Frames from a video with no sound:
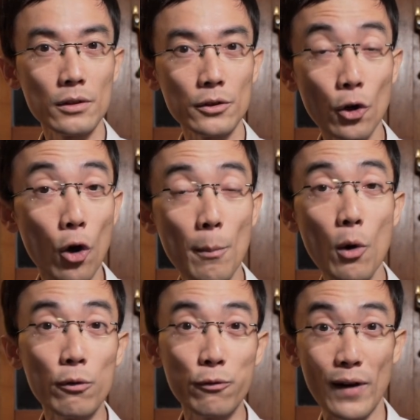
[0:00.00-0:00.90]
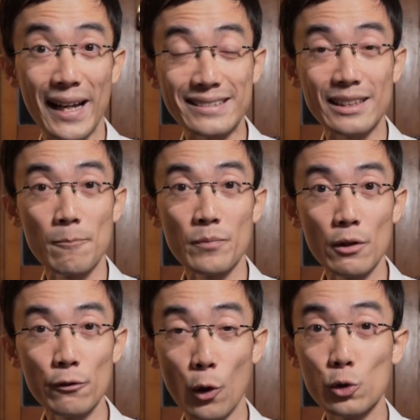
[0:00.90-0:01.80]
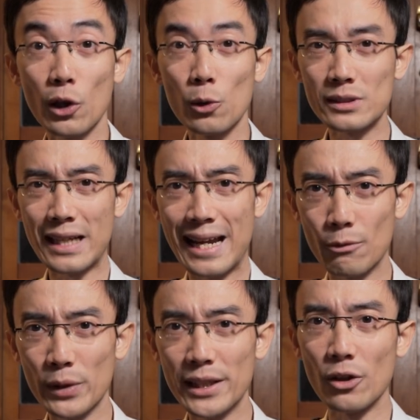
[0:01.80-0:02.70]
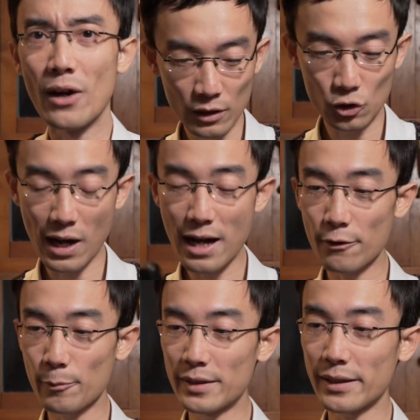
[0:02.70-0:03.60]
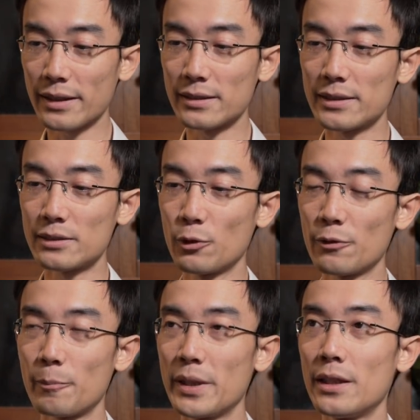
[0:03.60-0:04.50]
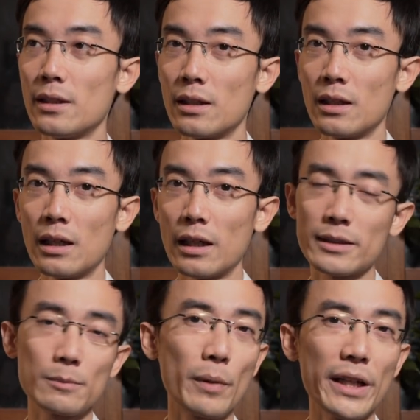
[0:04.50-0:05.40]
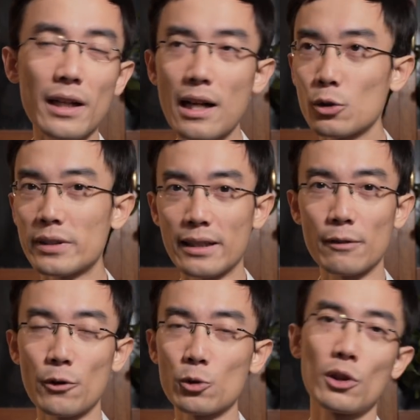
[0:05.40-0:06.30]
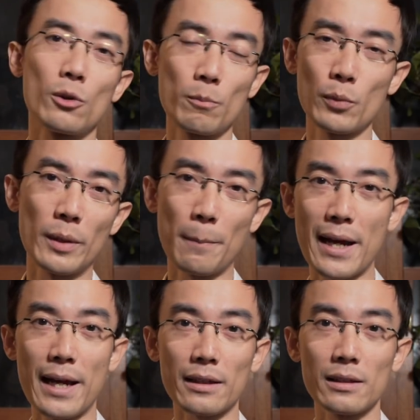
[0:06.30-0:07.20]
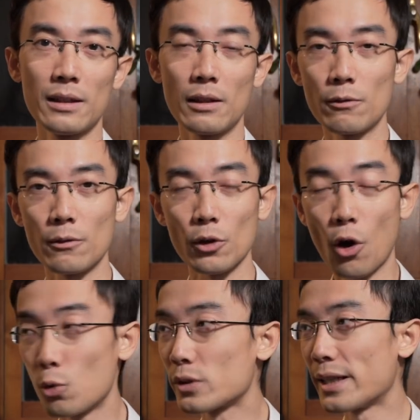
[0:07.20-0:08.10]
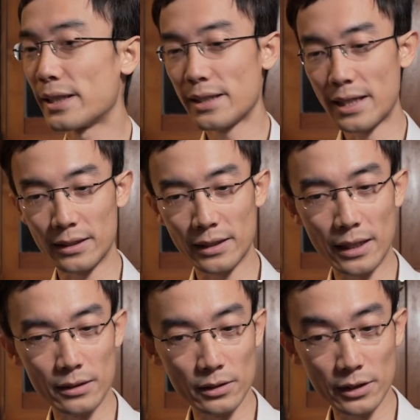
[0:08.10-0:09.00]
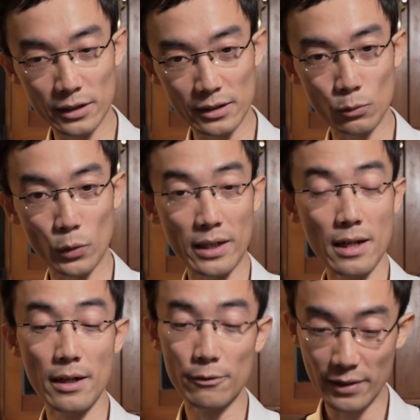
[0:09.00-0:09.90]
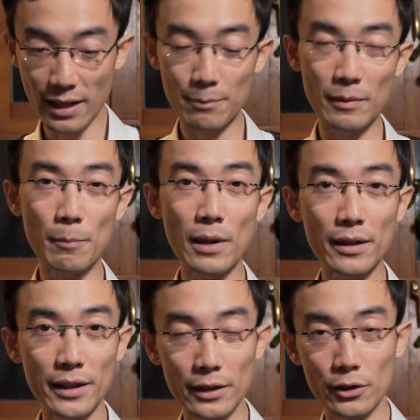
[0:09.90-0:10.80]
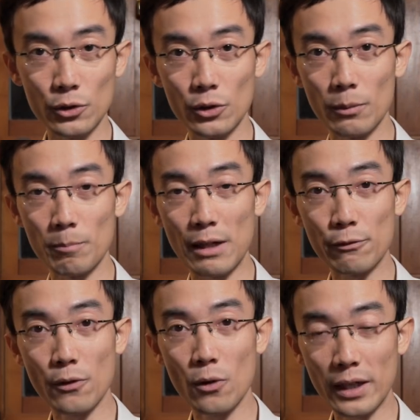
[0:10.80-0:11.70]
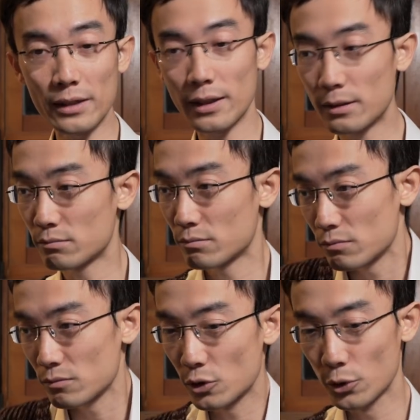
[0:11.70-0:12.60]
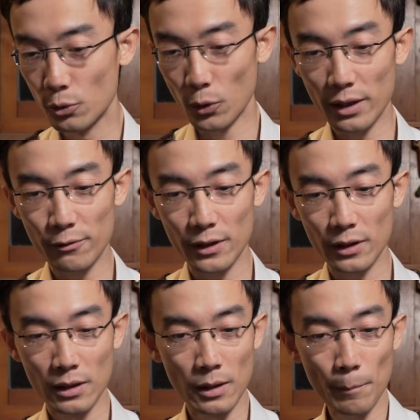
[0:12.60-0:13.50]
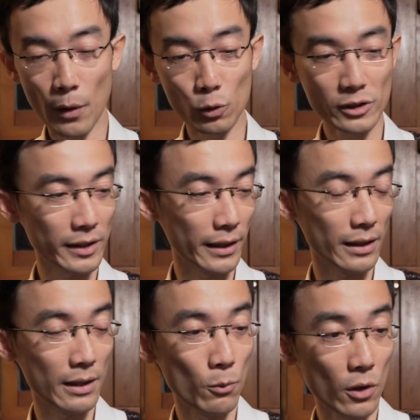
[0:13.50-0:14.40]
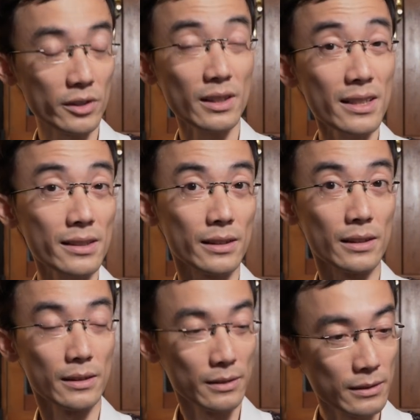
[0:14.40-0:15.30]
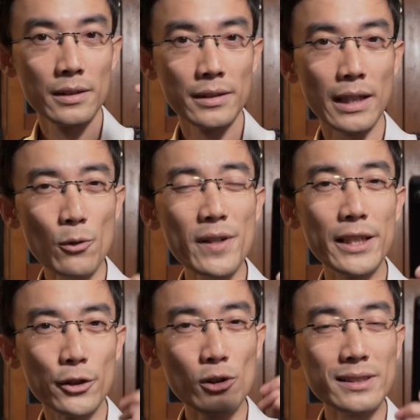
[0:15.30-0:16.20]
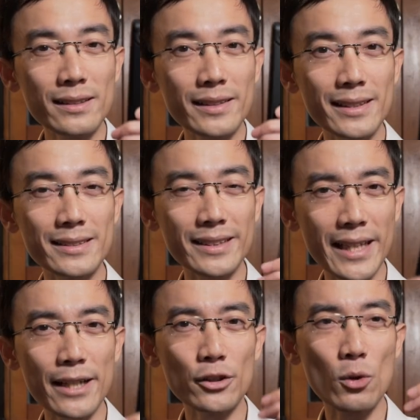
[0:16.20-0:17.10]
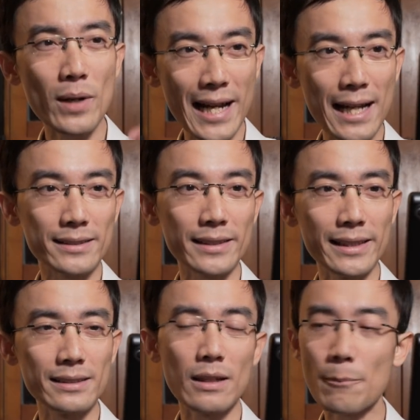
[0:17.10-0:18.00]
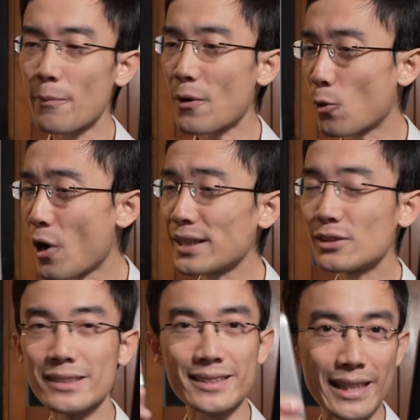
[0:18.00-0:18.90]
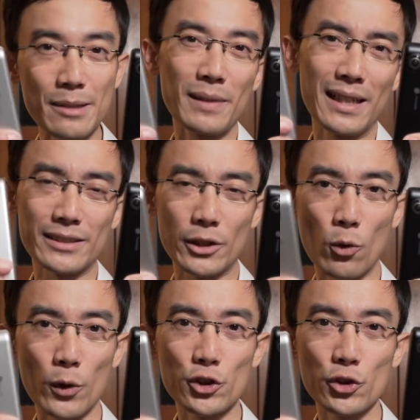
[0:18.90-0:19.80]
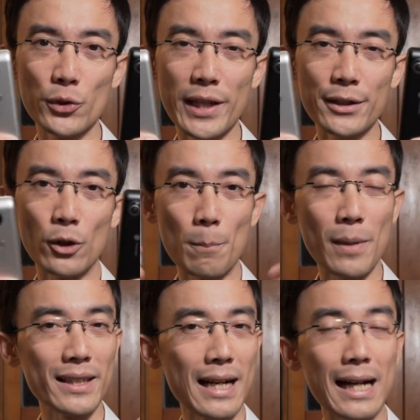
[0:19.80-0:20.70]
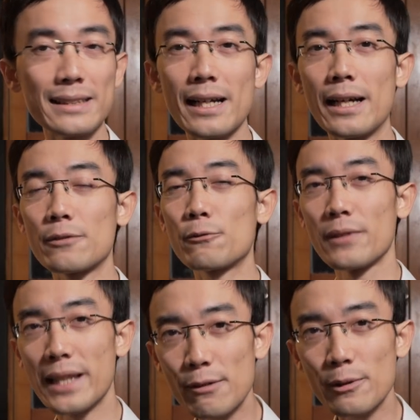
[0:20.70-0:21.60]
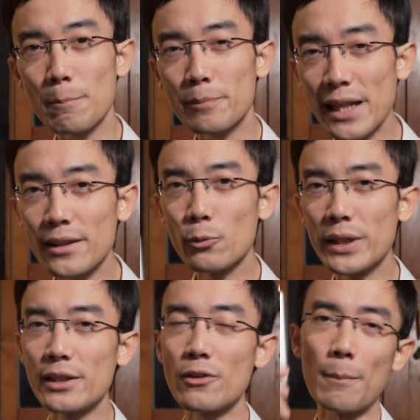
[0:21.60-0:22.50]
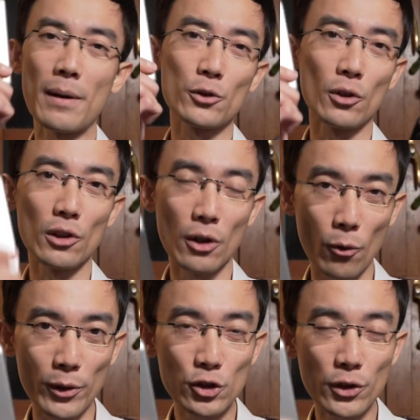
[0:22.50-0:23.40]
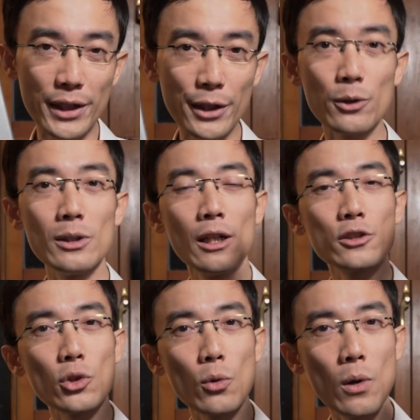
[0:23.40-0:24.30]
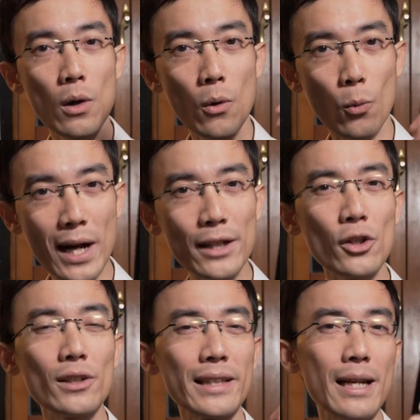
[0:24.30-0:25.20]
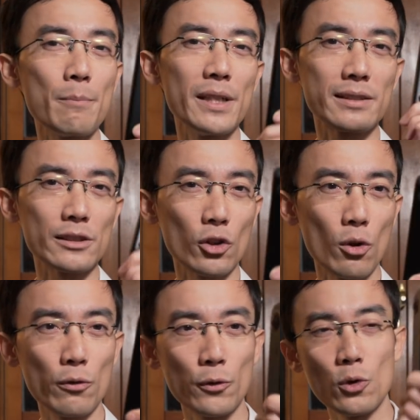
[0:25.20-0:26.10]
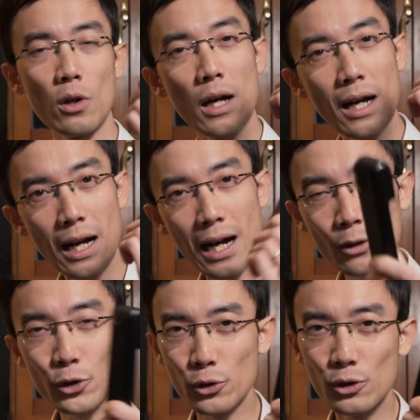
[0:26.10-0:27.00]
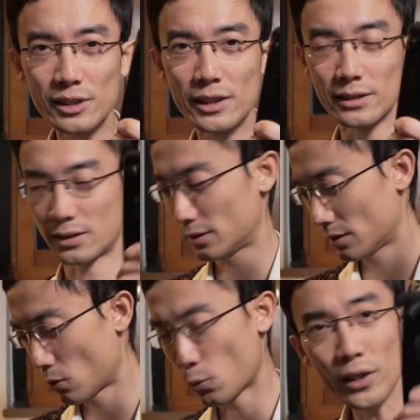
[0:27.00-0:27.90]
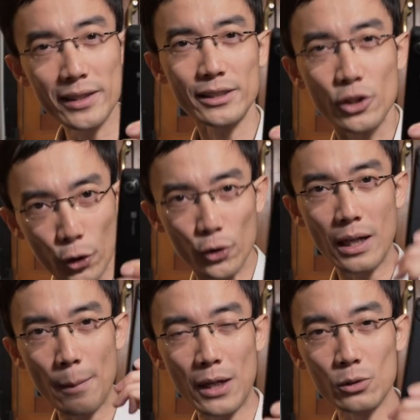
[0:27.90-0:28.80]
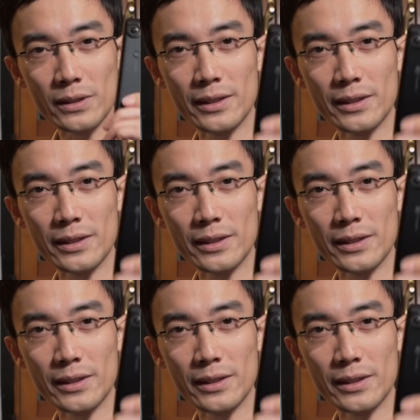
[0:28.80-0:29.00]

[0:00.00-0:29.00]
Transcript: normal flat photos and video. So I have been taking this with me. I just bring it out, take a photo, put it back for the whole day, and then it just, when I have time, I plug it into my phone and then do whatever posting I want later. Now really, using this Nano S is quite the same as the original Nano, but I have never done a video about the original Nano, so why not let me just go through how to use this. What is good about